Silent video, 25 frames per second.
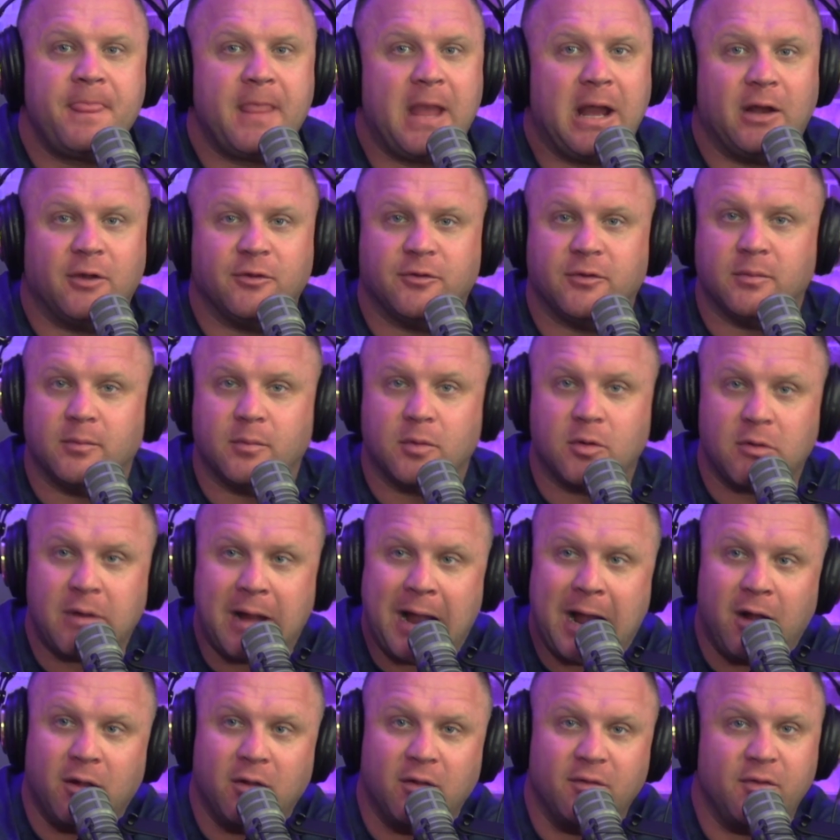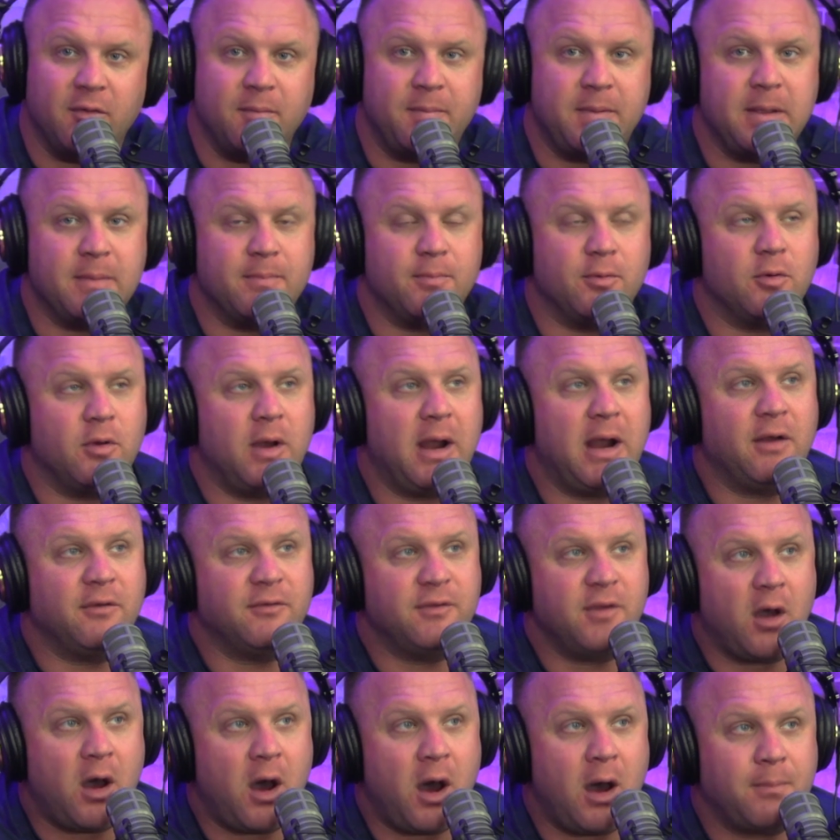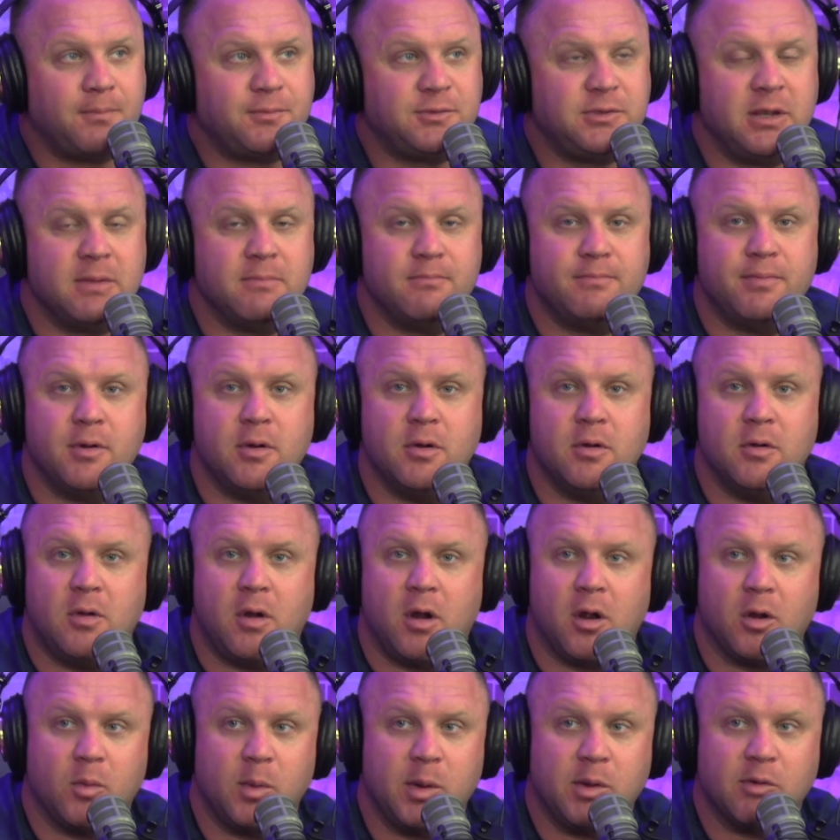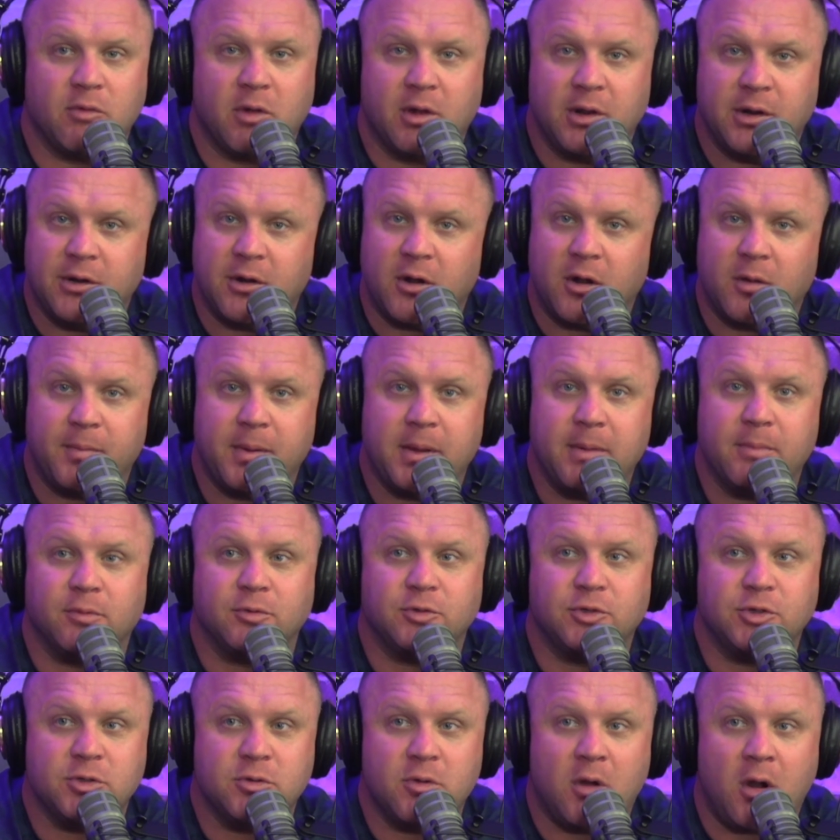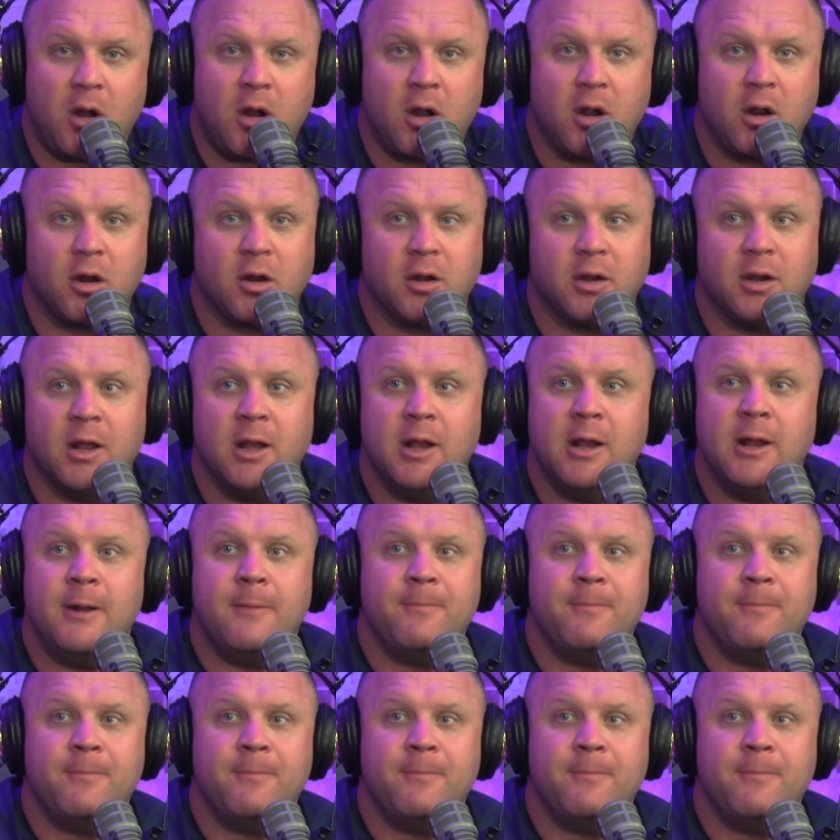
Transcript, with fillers: How's the morale of the people? How's the op tempo? Are we running our people too hard?